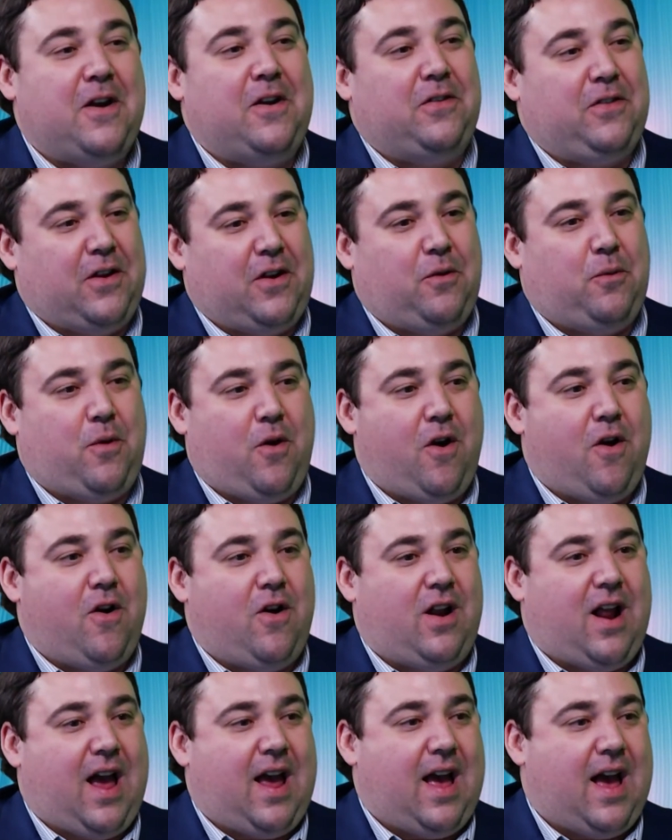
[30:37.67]
There were,
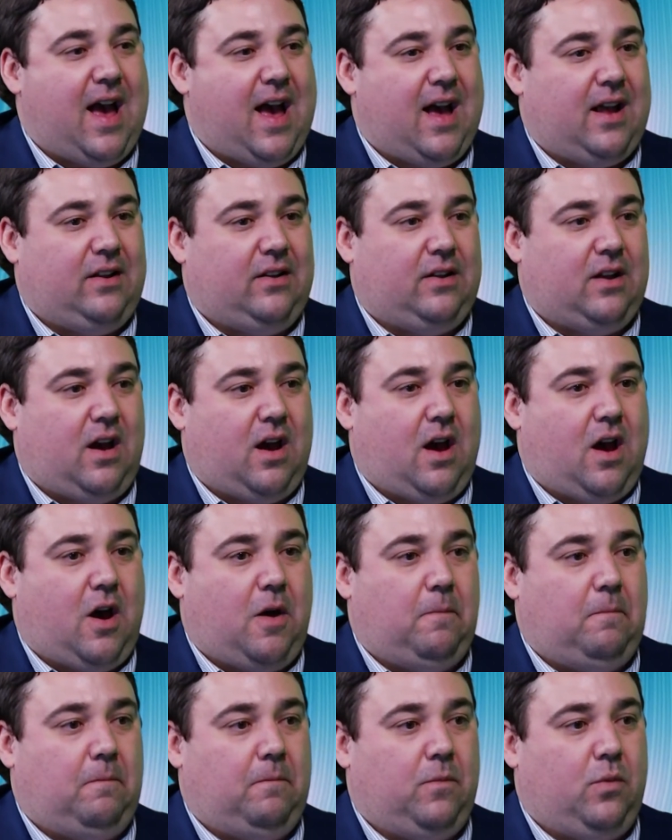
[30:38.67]
and I had
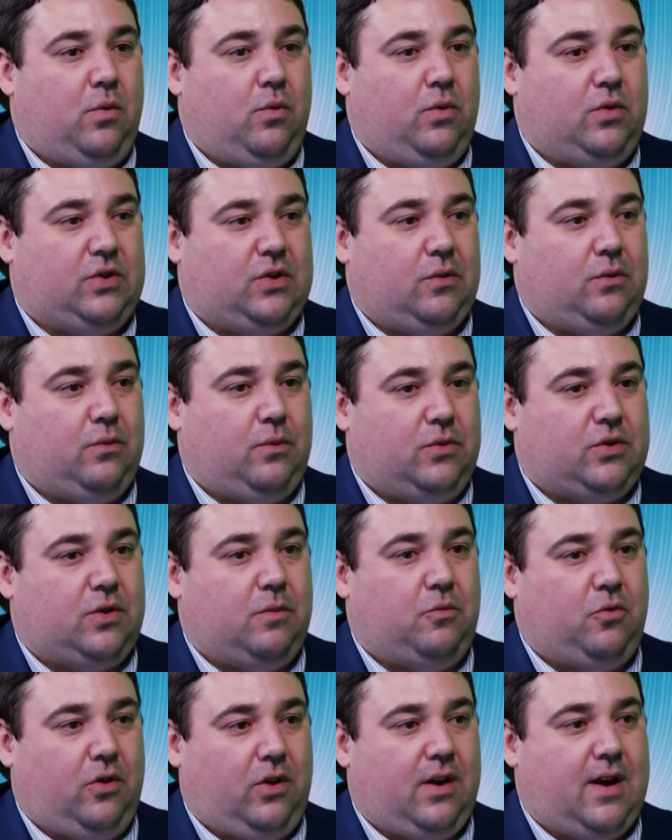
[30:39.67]
some
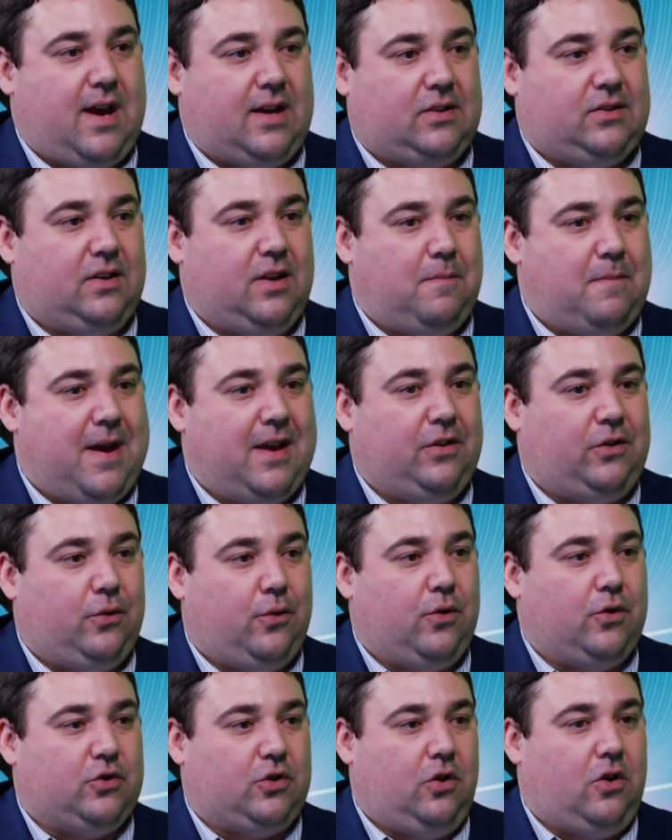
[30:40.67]
really excellent
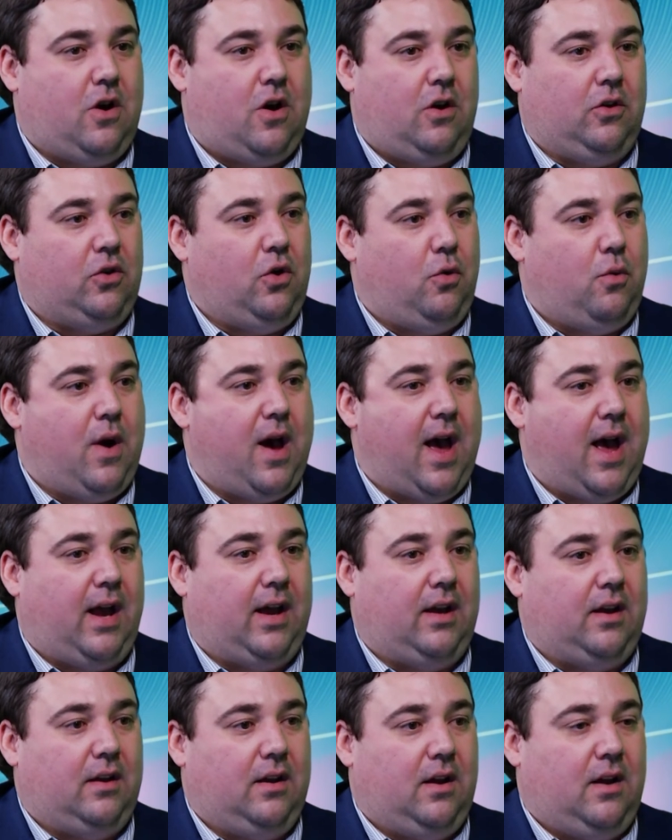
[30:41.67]
mentors along the
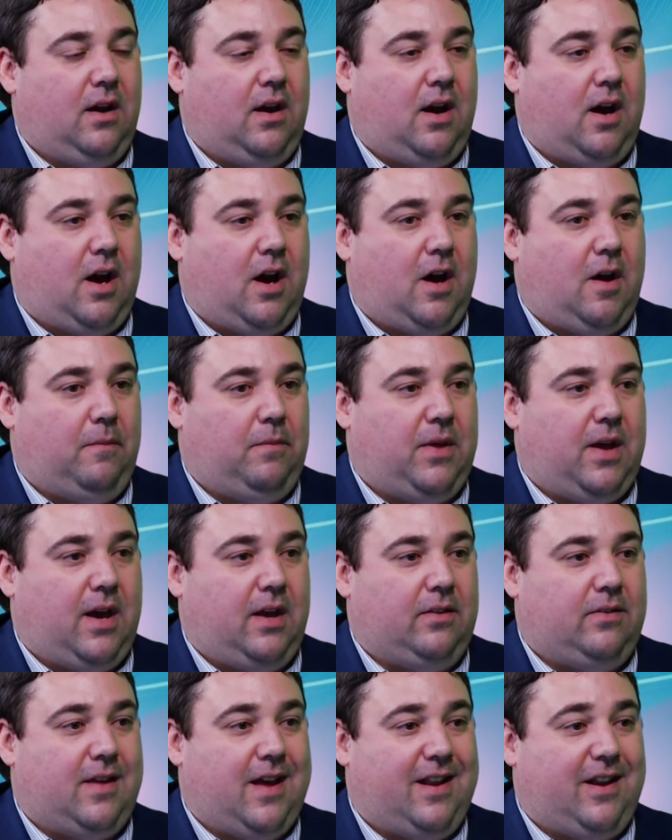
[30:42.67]
way
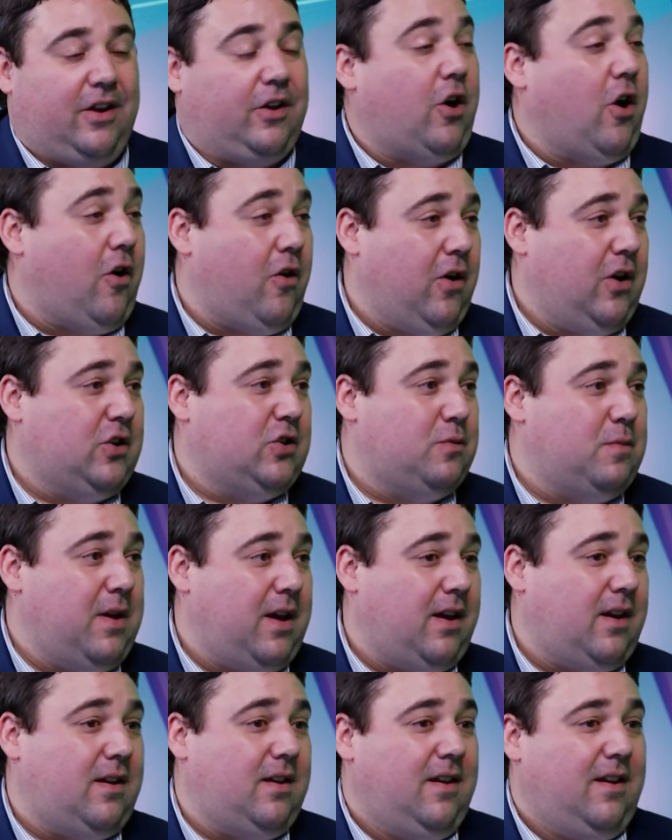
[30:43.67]
that encouraged
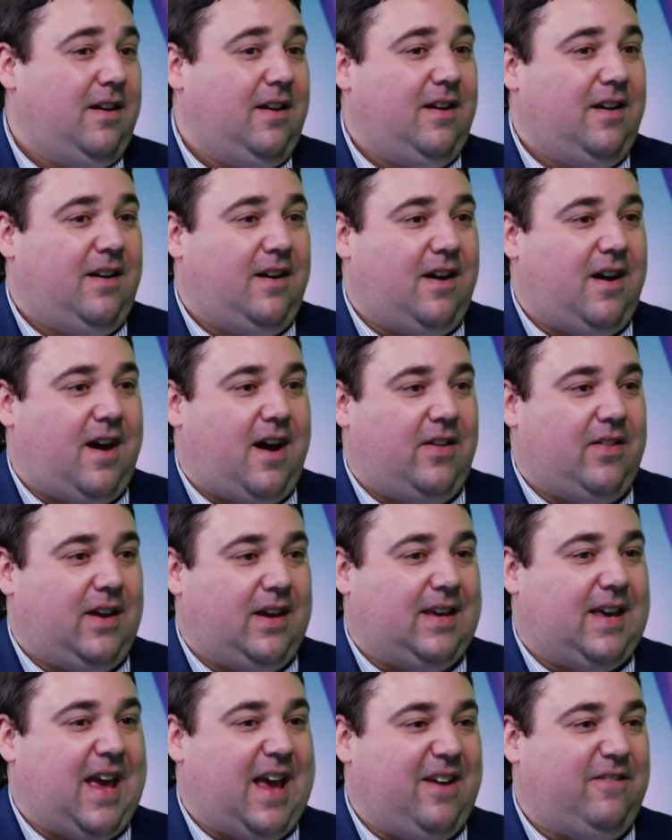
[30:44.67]
me,
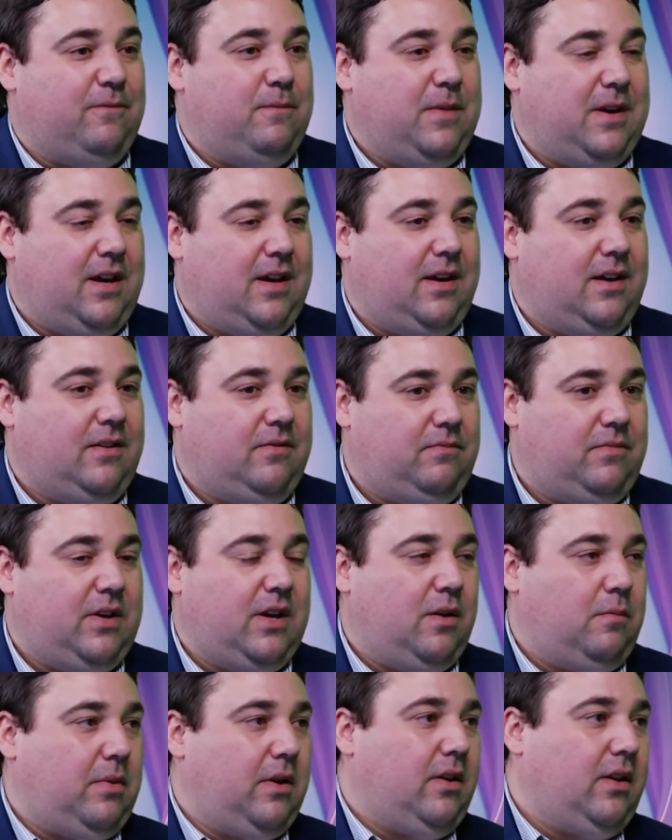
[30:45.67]
that gave me the
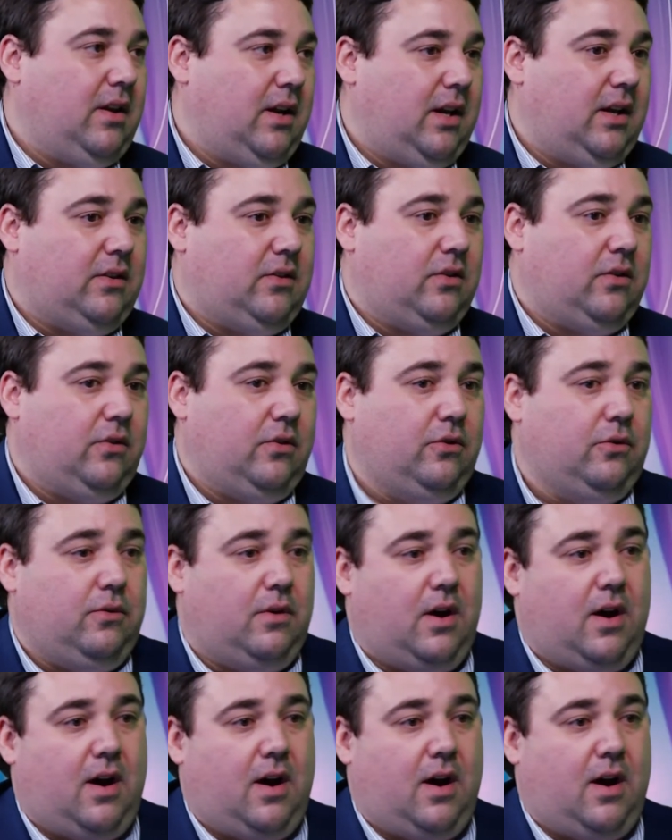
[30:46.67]
ability to